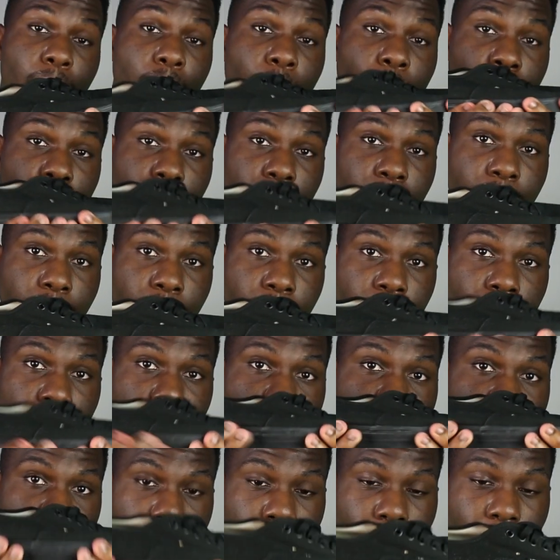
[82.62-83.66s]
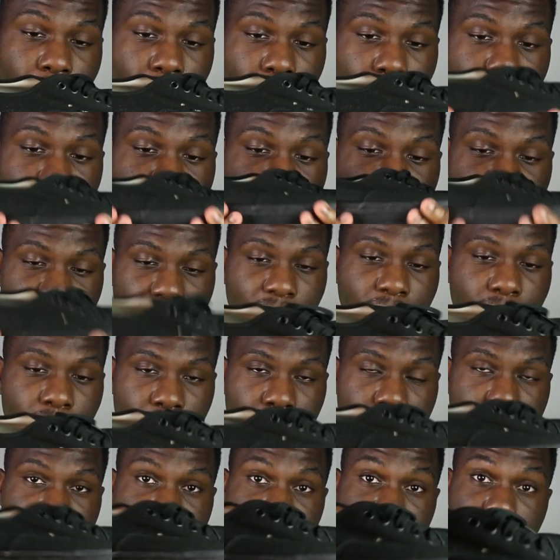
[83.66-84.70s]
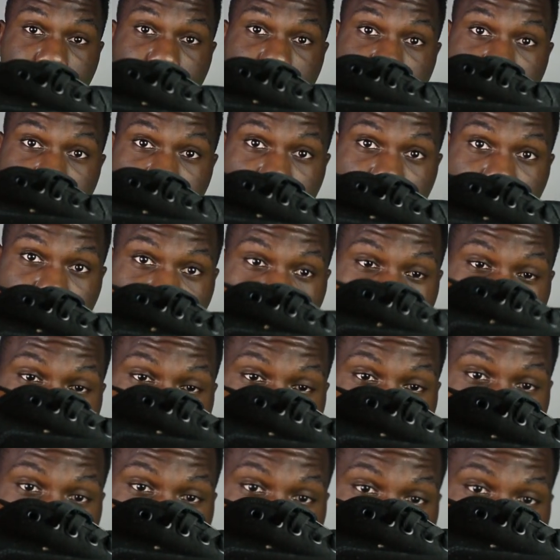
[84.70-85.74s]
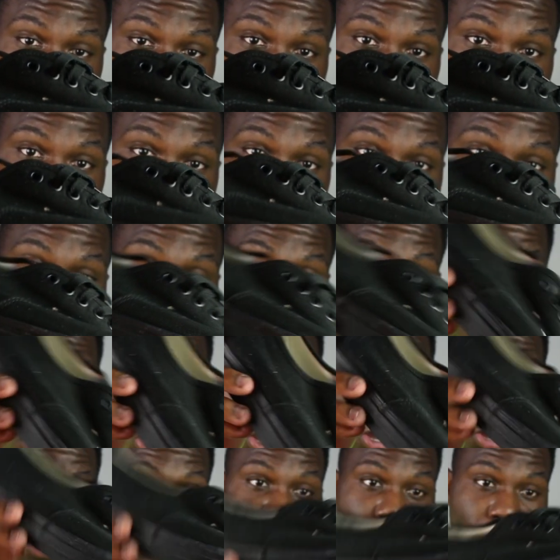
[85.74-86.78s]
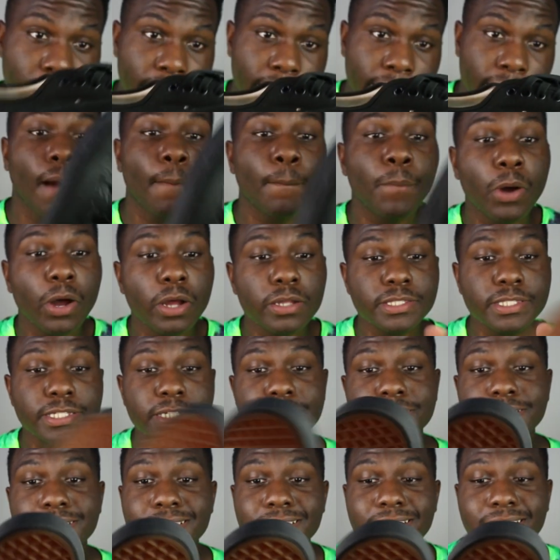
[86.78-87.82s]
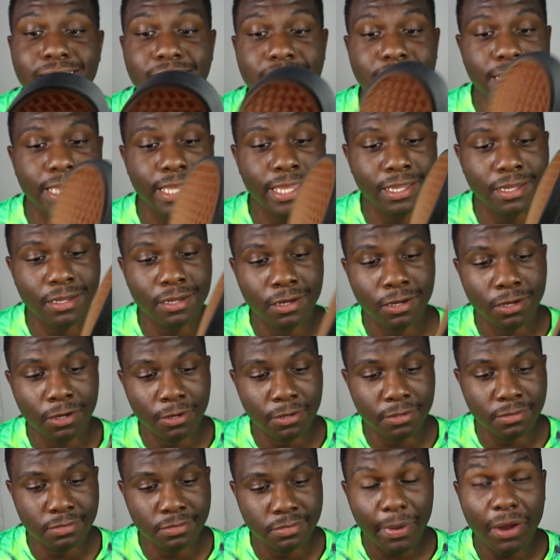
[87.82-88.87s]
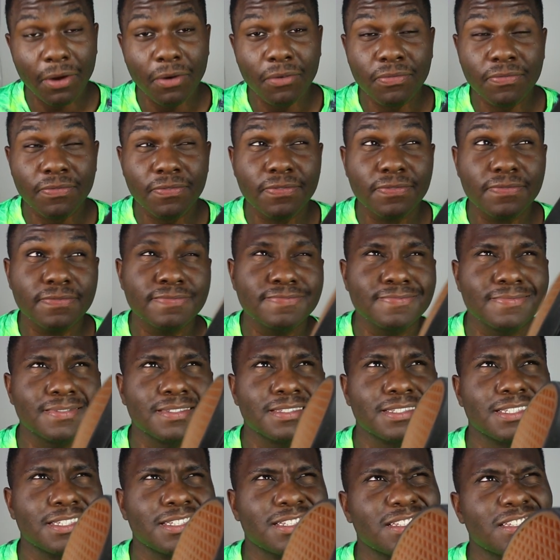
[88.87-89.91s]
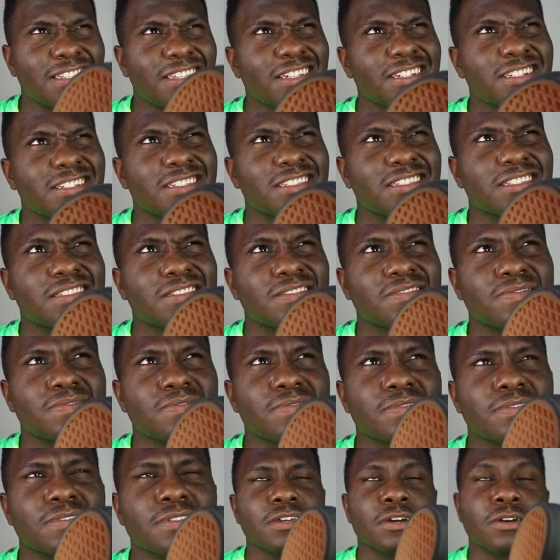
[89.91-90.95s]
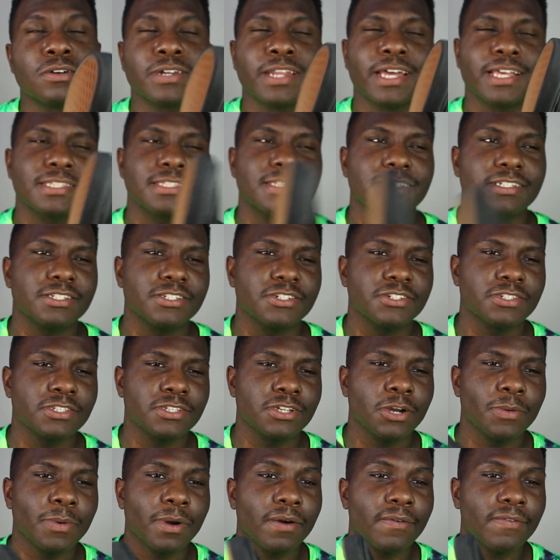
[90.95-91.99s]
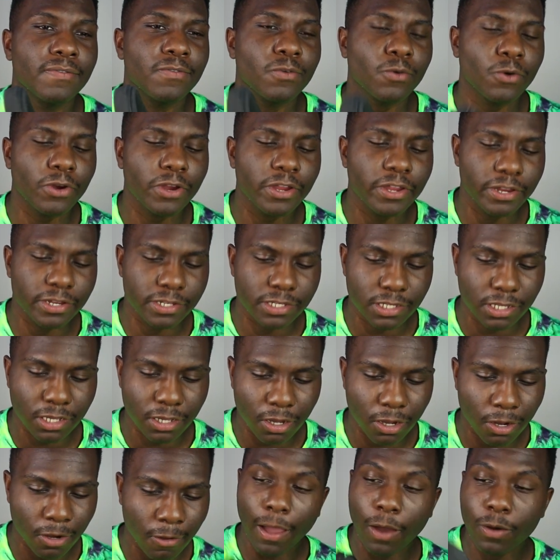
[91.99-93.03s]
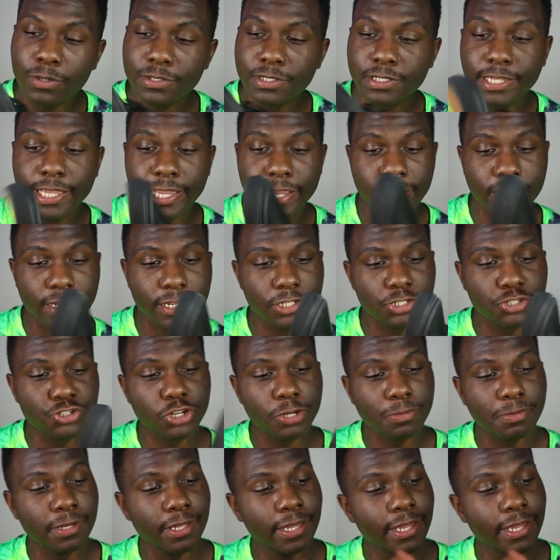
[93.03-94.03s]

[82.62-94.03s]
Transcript: my plain black Vans. These things right here. Y'all see these things all black. I bought these things like um about six no, not six years ago, about four years ago, I was taking this trip